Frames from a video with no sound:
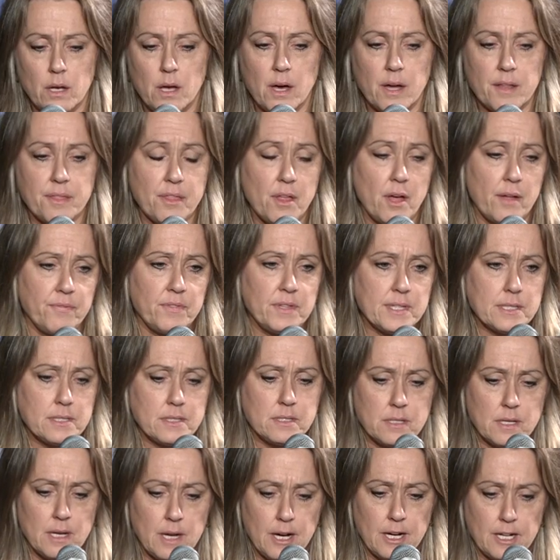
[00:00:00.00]
I thought
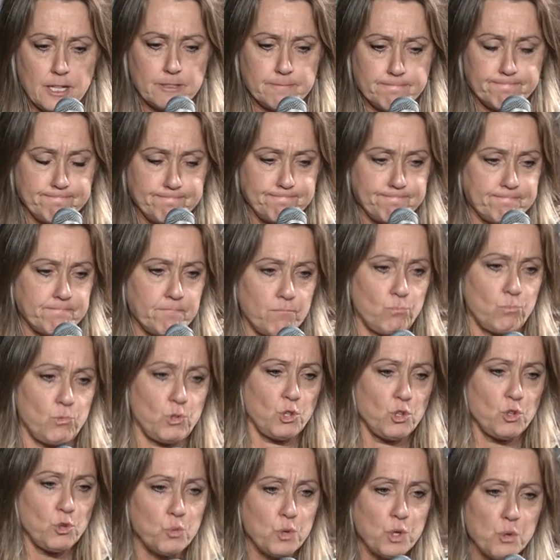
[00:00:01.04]
that
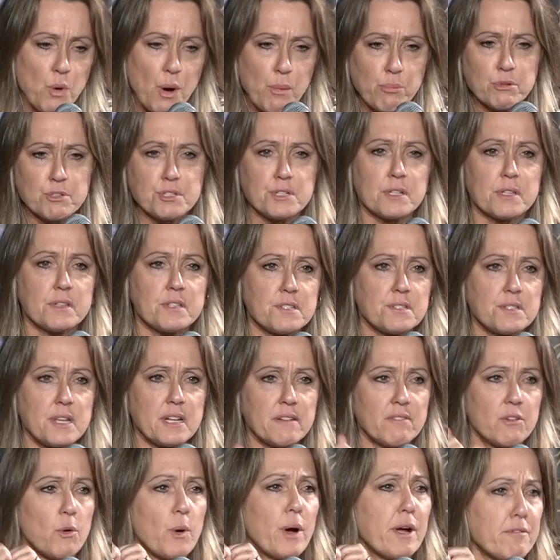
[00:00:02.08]
we represented the
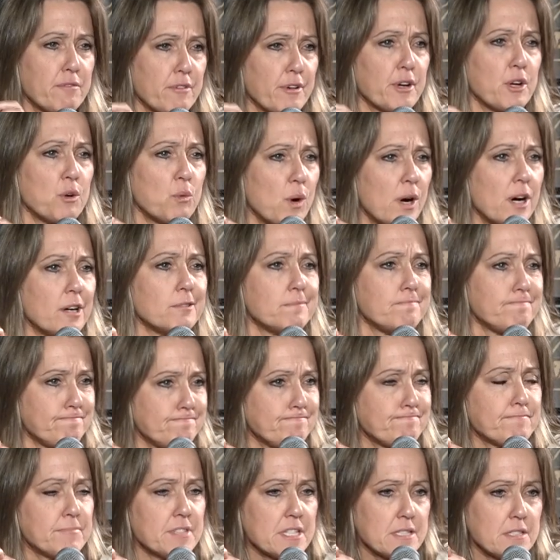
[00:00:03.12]
state of Hawaii very well
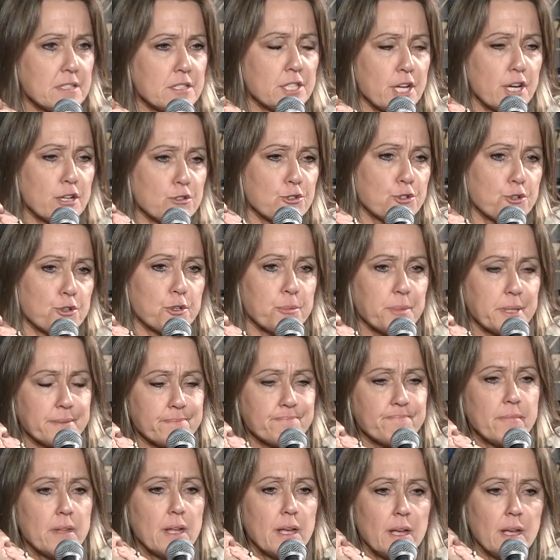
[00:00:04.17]
this entire tournament.
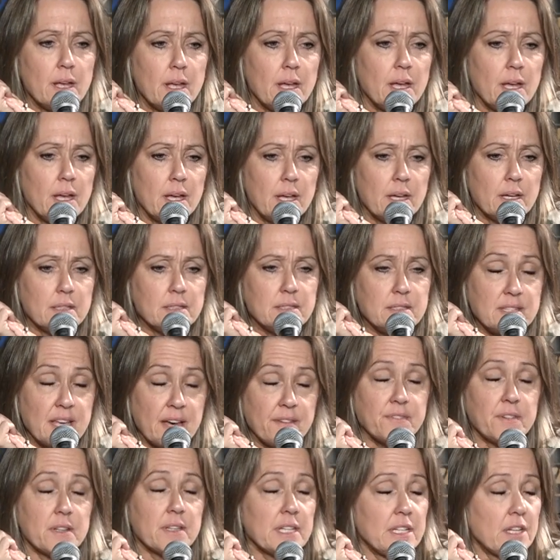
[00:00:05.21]

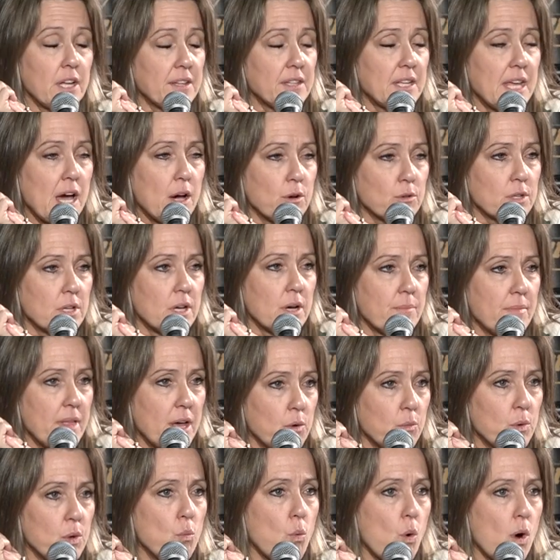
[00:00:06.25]
Definitely not the outcome
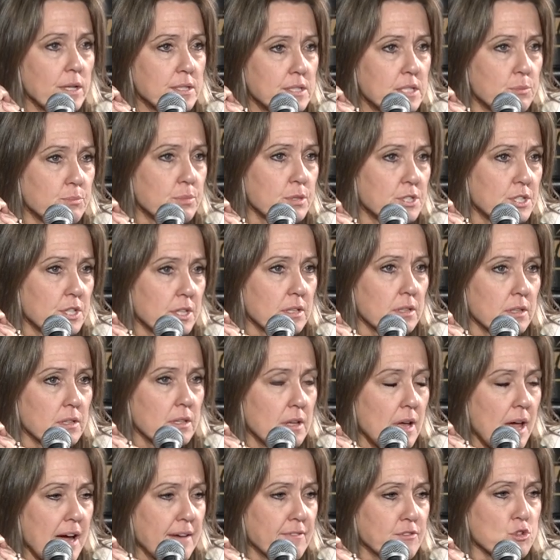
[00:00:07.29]
that we wanted,
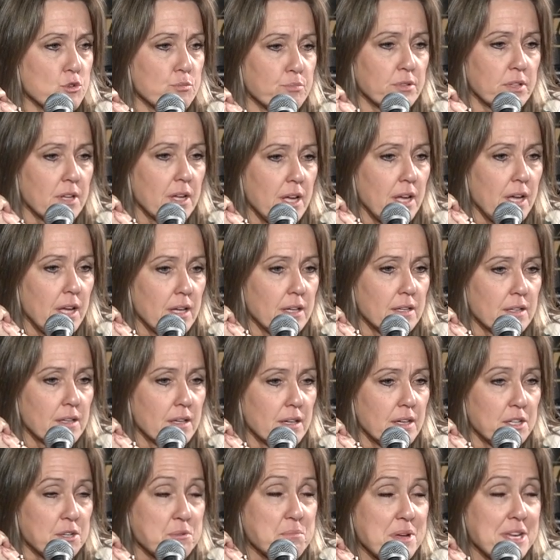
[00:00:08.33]
particularly after playing
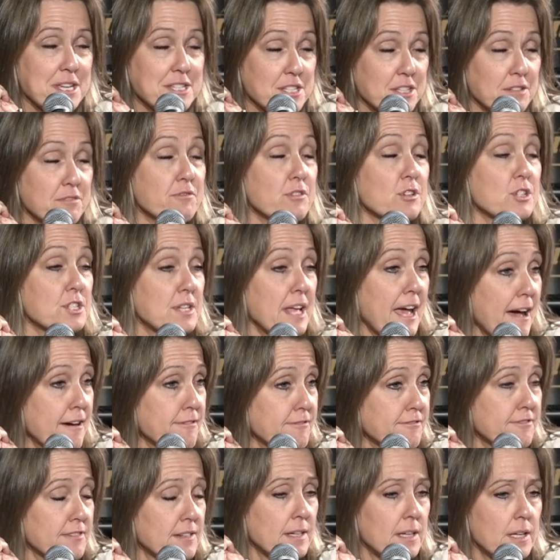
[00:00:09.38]
an amazing first
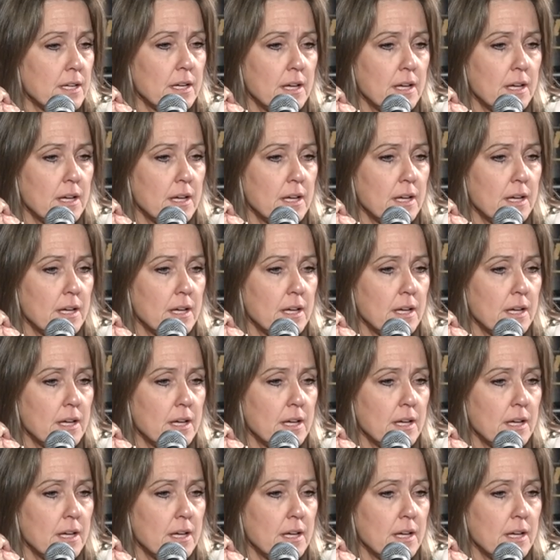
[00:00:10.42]
half.